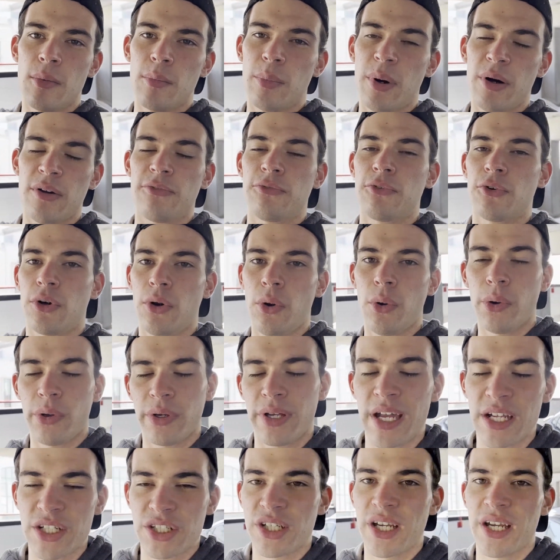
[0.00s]
but for an oil
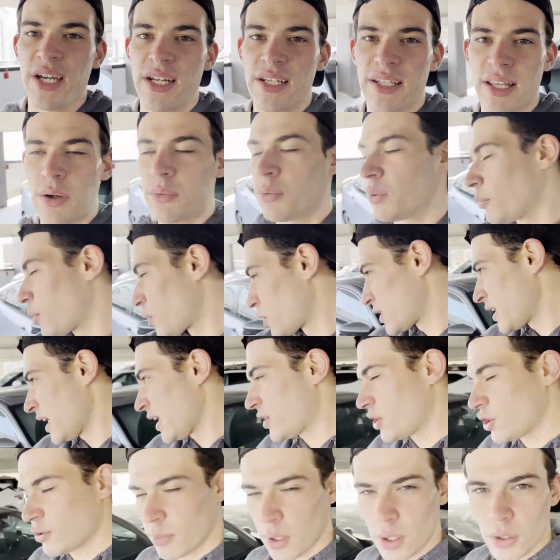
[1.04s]
catch can that will
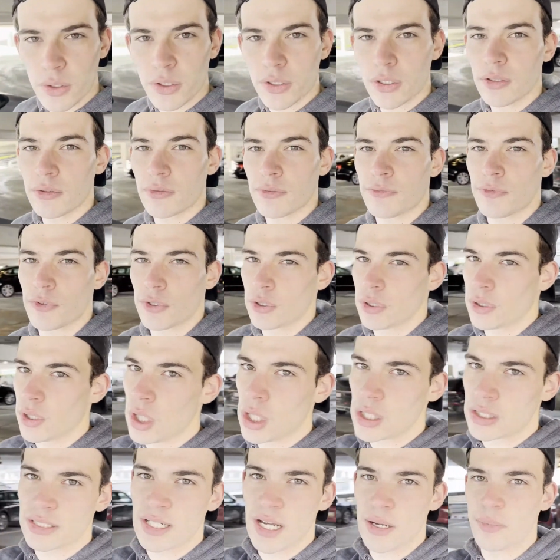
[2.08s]
protect your motor for a
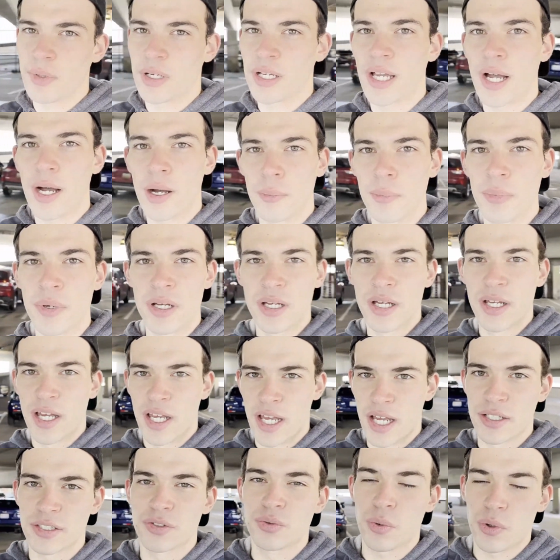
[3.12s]
long time to come,
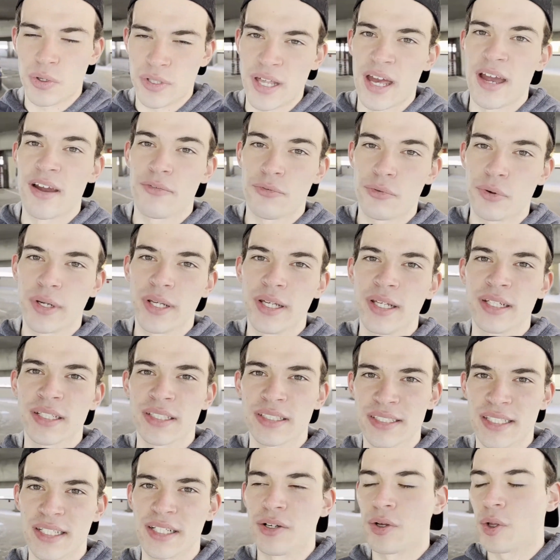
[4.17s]
it's worth every
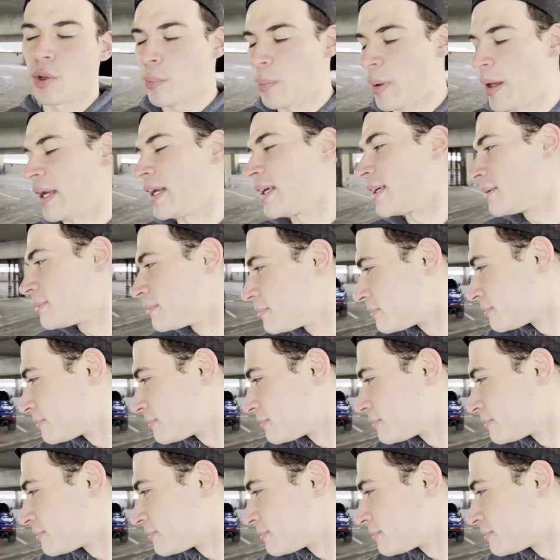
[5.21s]
single penny.